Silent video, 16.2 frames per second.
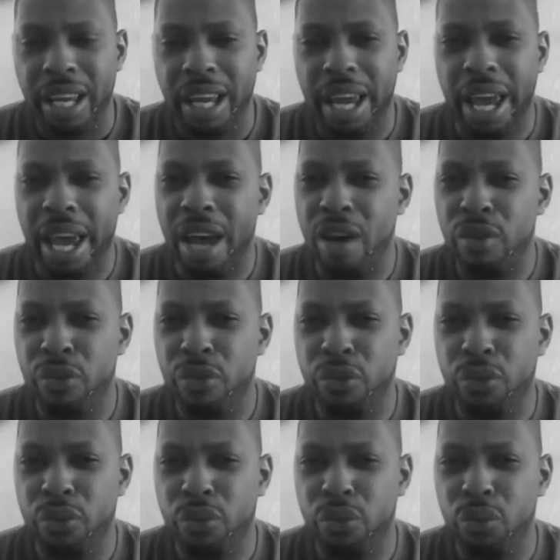if
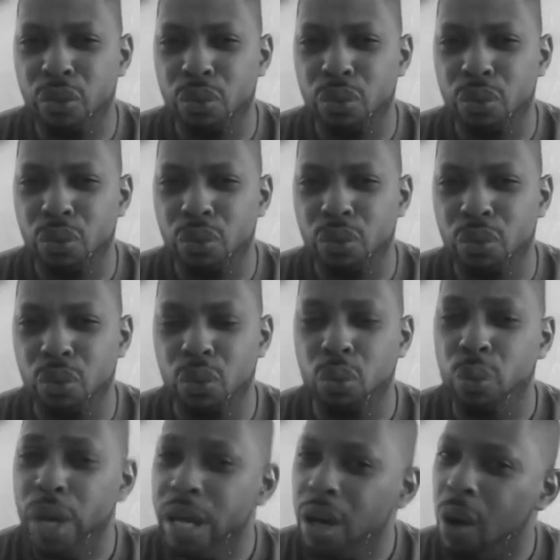
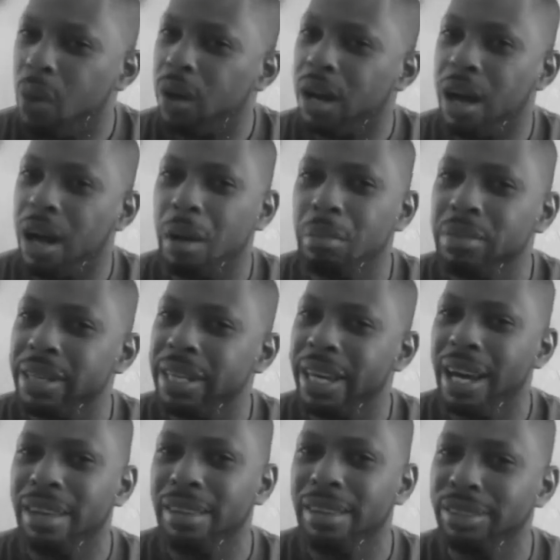we don't come
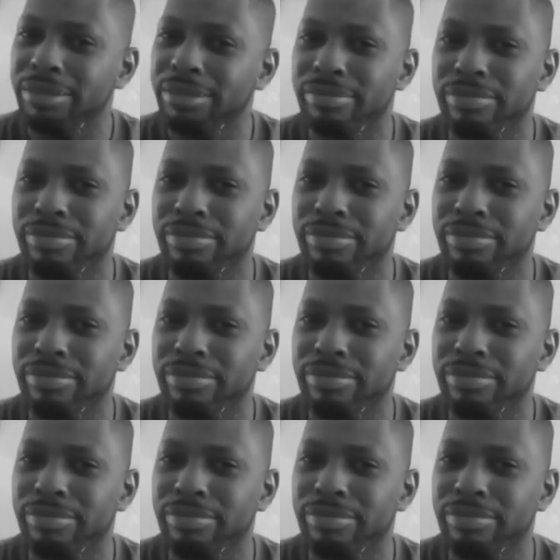together,